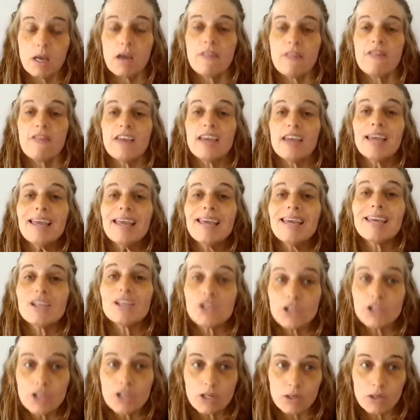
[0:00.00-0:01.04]
the
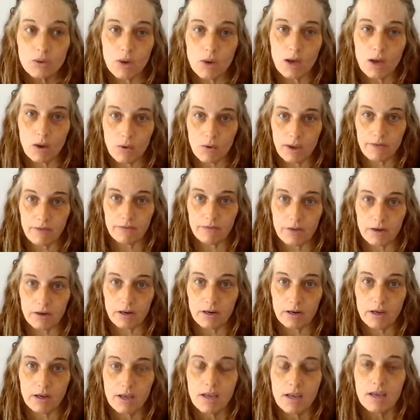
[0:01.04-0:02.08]
issue
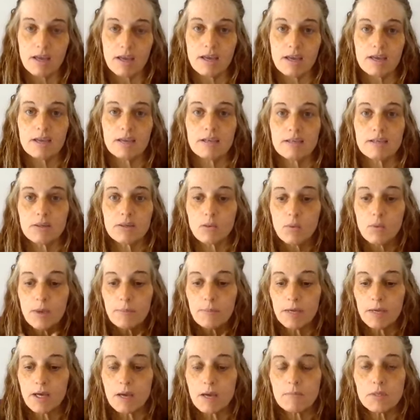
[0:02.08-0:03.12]
however is
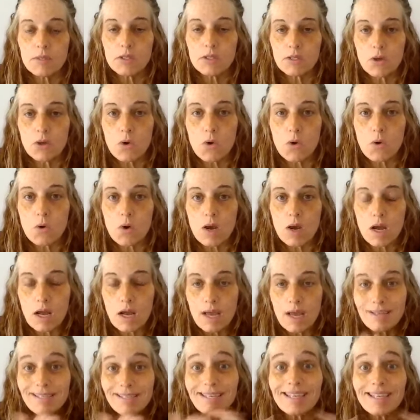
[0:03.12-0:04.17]
we become so
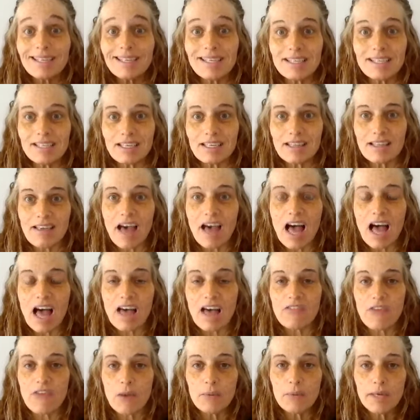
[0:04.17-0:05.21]
addicted to
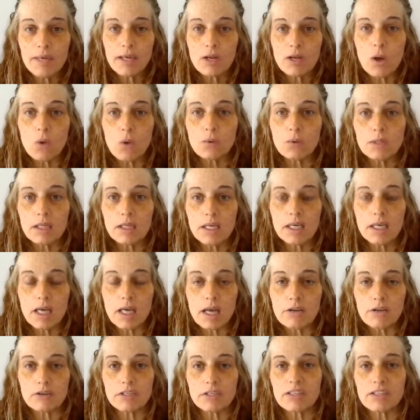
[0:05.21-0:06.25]
that that we can only
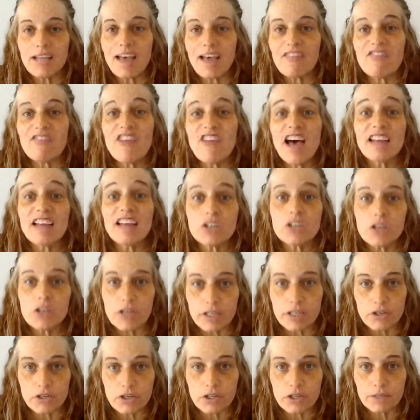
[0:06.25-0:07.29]
understand that
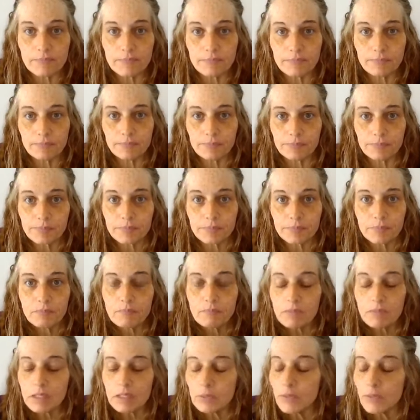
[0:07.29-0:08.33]
touch
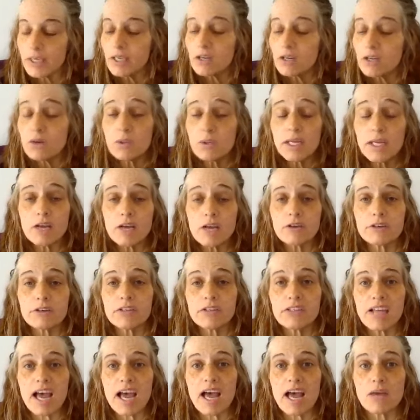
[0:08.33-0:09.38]
we can only
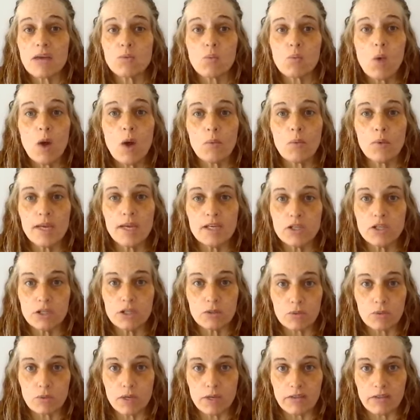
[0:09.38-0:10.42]
understand what we
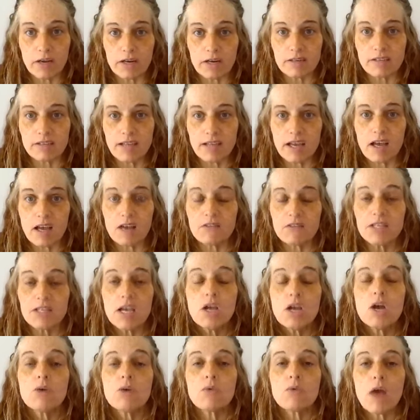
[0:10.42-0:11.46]
do with ourselves
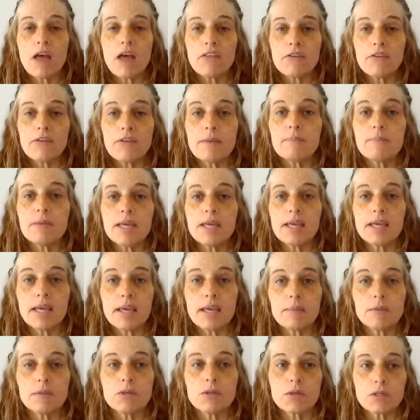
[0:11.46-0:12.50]
rather than being
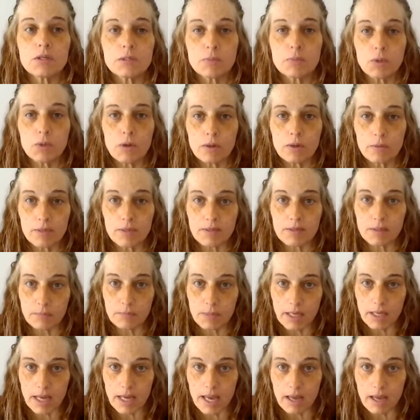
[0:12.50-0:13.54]
able to explore it with
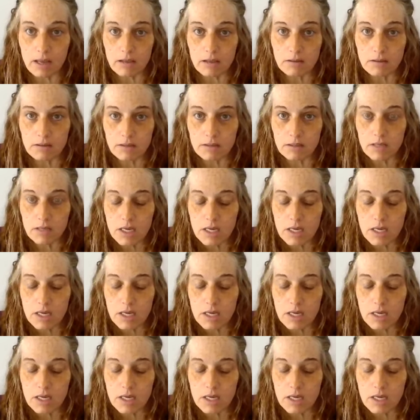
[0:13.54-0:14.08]
somebody else